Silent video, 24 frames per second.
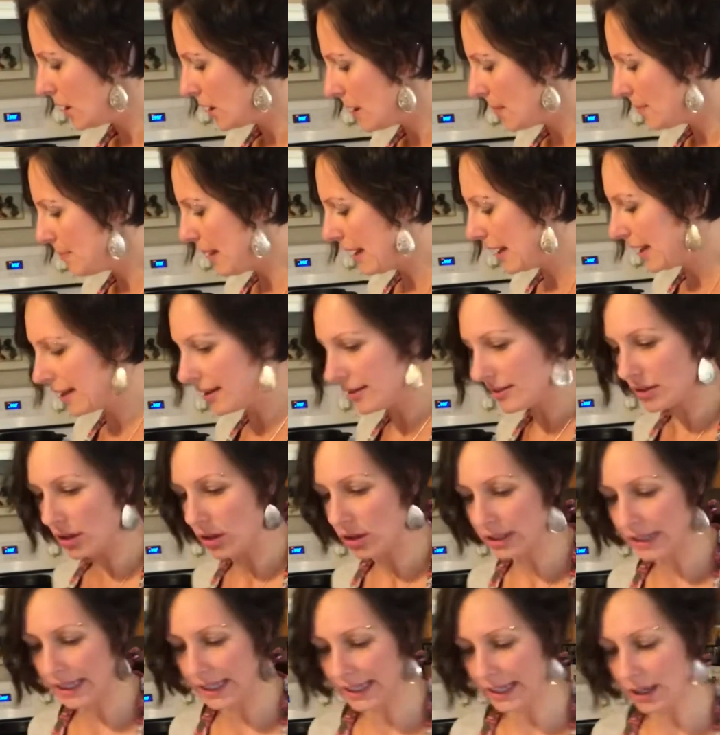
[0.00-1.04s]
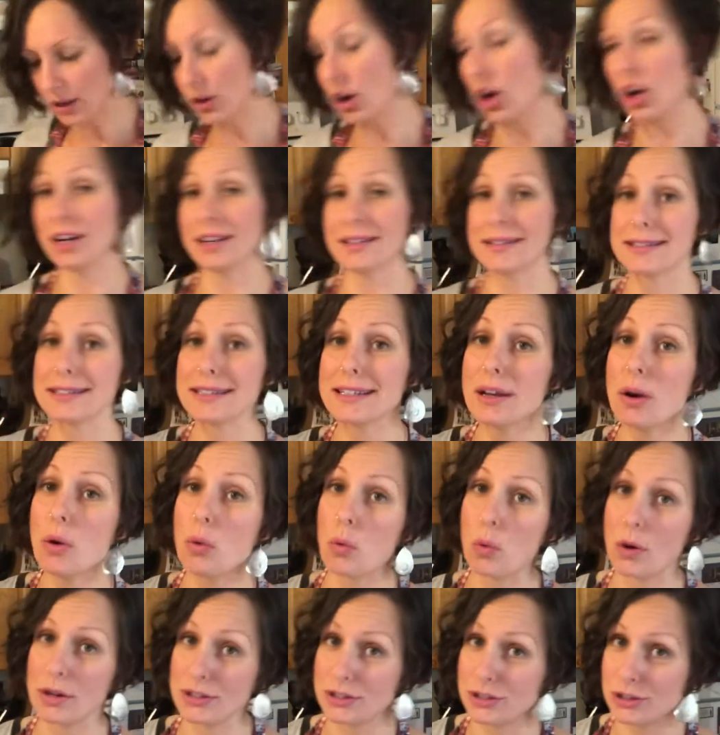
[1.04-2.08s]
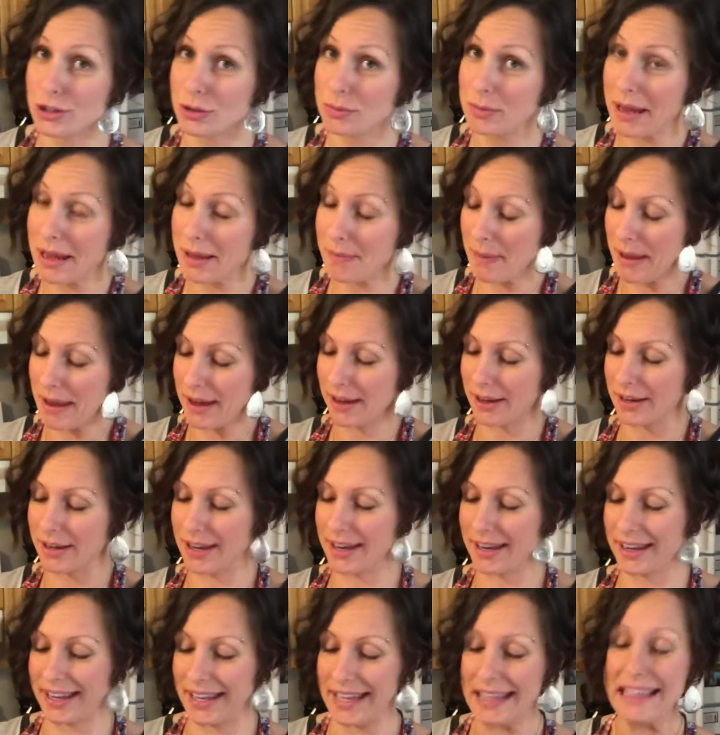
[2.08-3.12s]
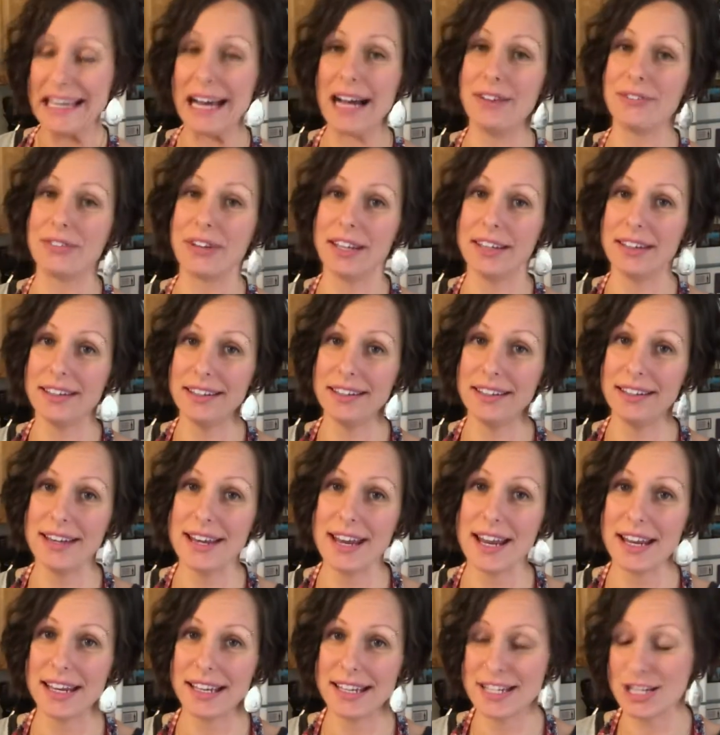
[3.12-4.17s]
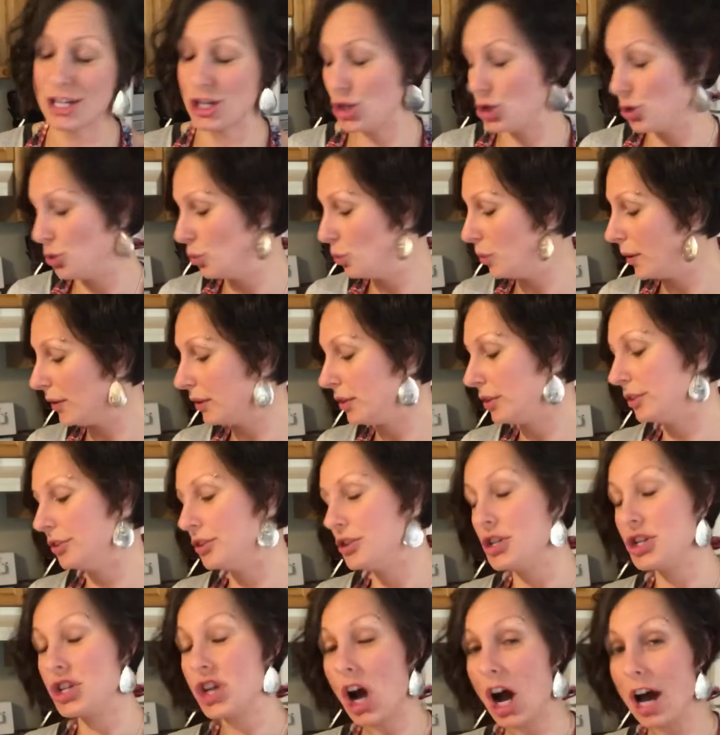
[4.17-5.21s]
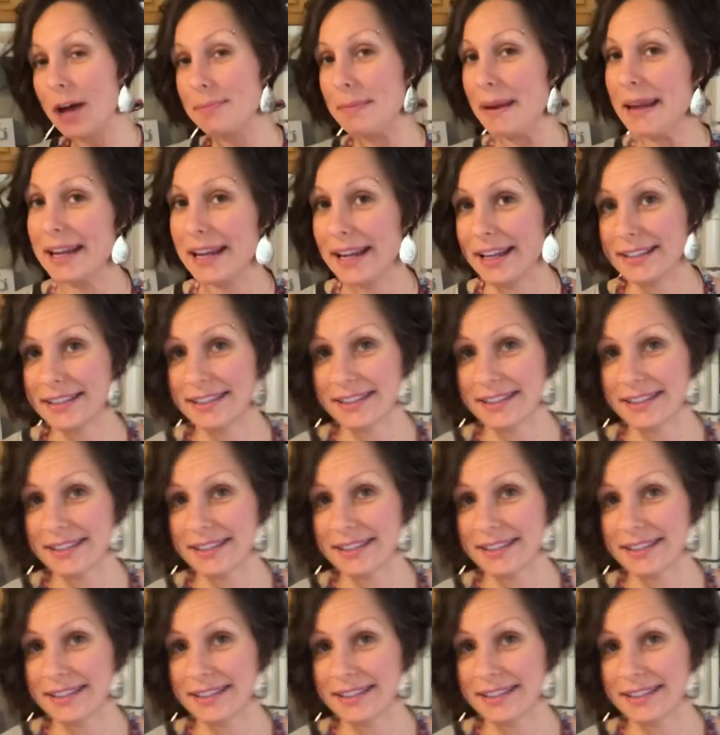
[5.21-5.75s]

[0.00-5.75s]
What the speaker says: bacon is all laid out. Honestly, once you make bacon in the oven, you will not make it